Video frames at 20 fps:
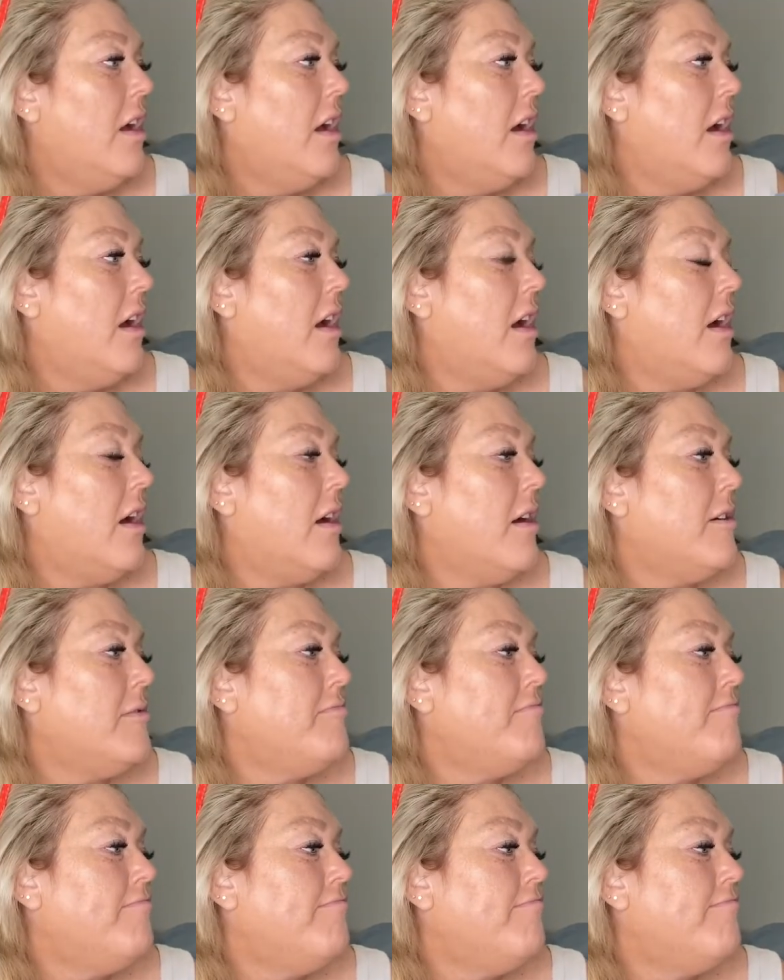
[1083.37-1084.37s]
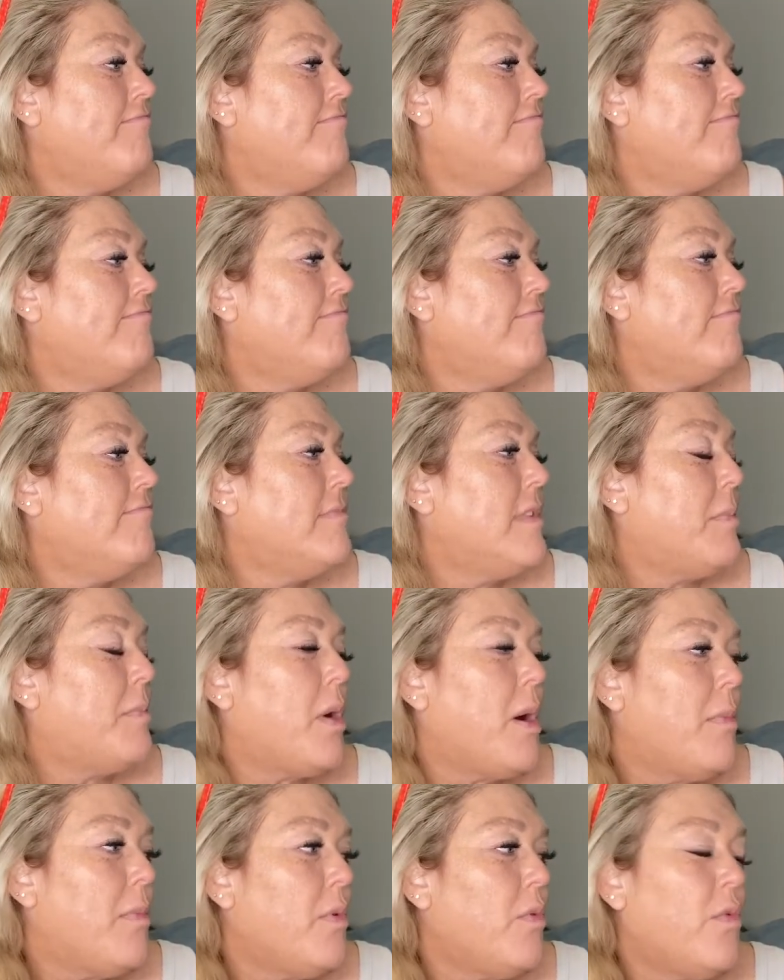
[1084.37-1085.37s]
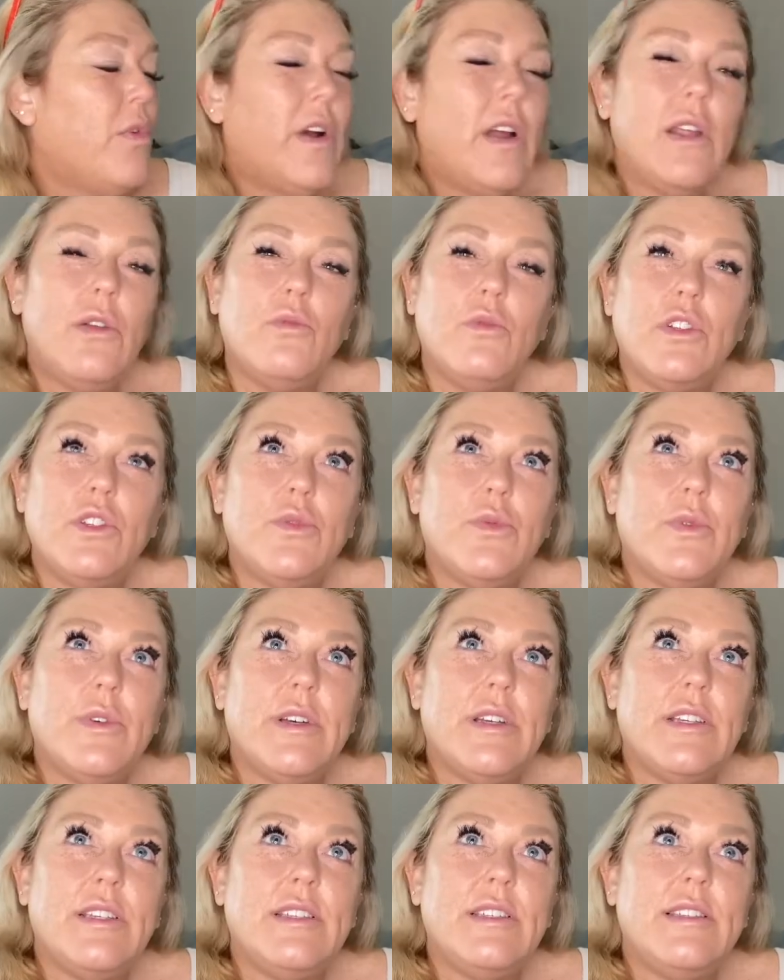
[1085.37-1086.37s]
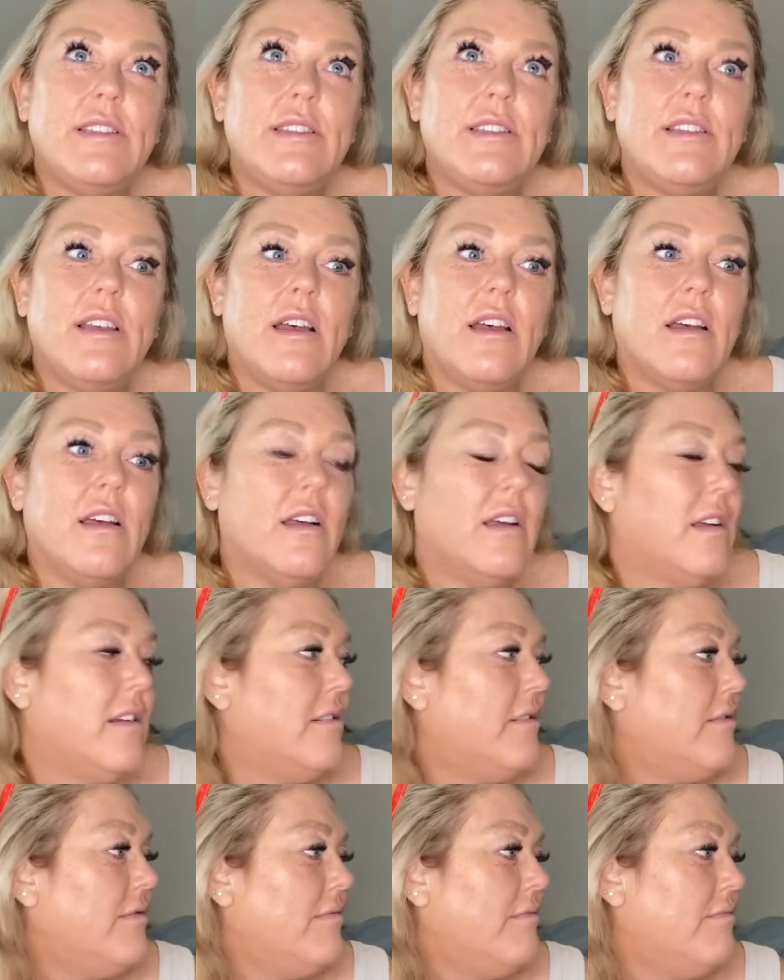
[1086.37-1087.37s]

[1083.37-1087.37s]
the purple one, which was the